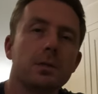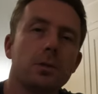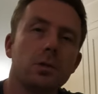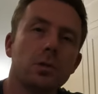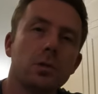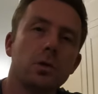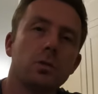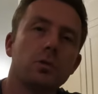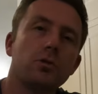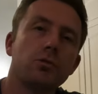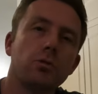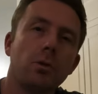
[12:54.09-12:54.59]

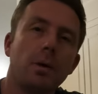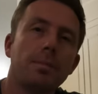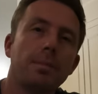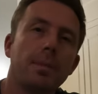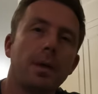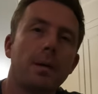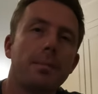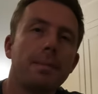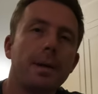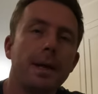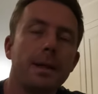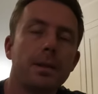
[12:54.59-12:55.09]
do drop
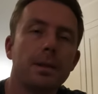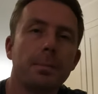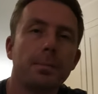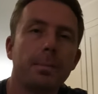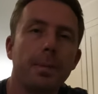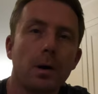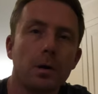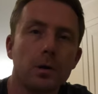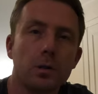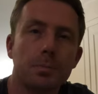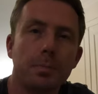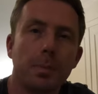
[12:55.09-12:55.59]
them in the
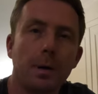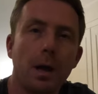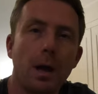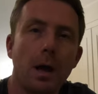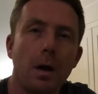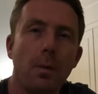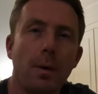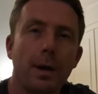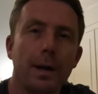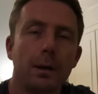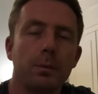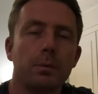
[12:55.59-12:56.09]
box
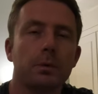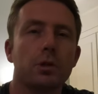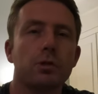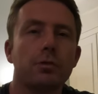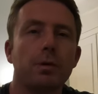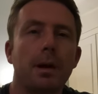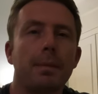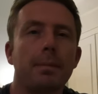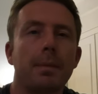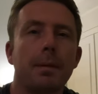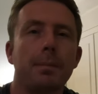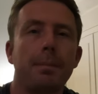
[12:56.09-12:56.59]
below and I will
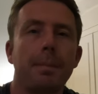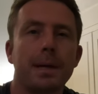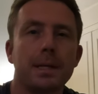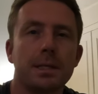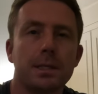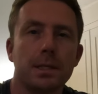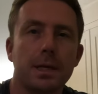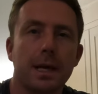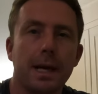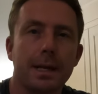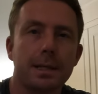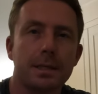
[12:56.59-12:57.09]
try my
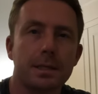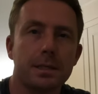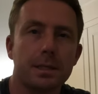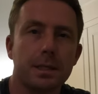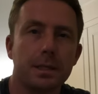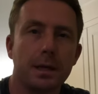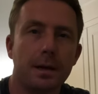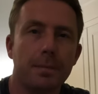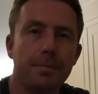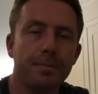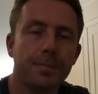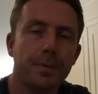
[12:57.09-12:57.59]
best to answer
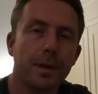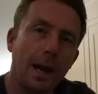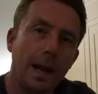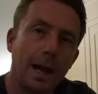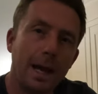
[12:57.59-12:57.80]
them.